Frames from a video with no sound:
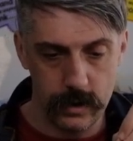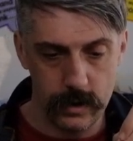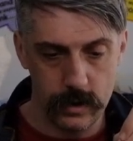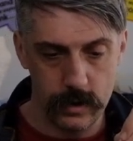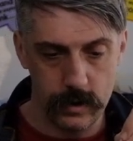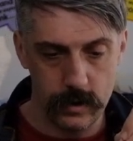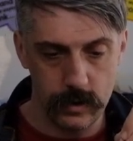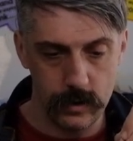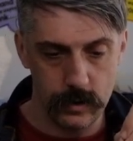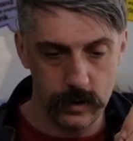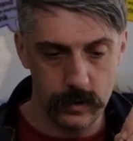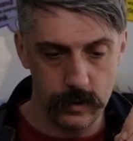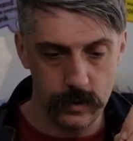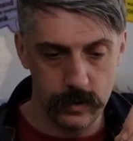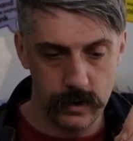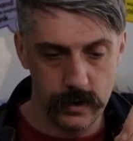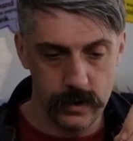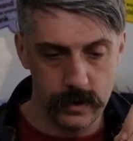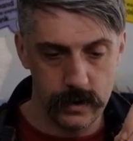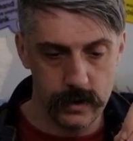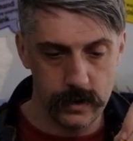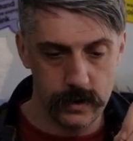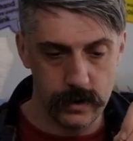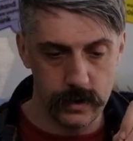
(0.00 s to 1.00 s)
to
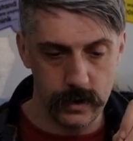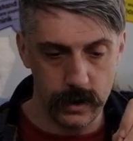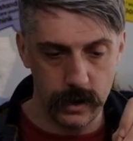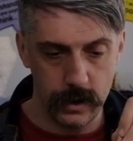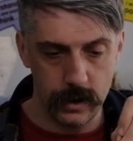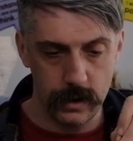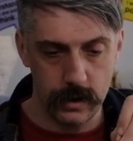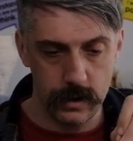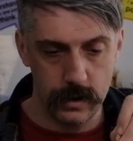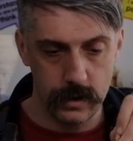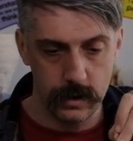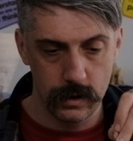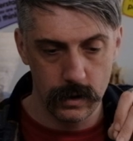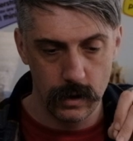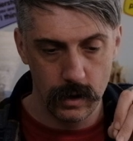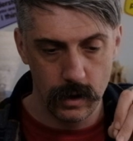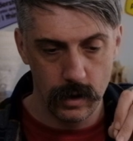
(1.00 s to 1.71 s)
sit